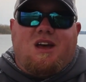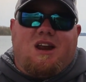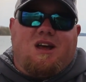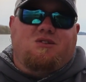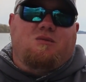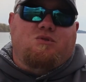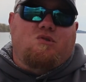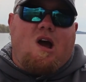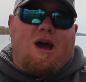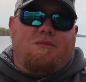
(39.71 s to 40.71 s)
and hit
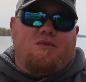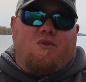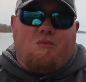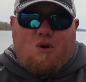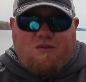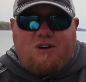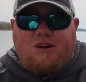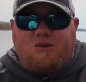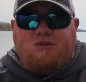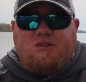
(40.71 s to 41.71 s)
subscribe for more
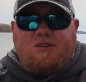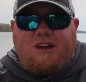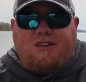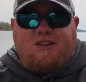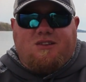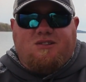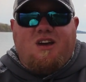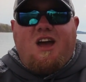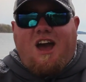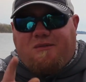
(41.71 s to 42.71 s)
videos like this.
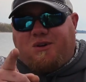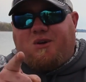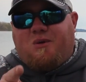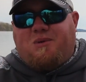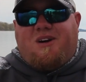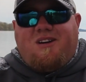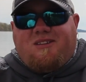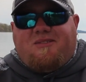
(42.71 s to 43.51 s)
Have a good opener.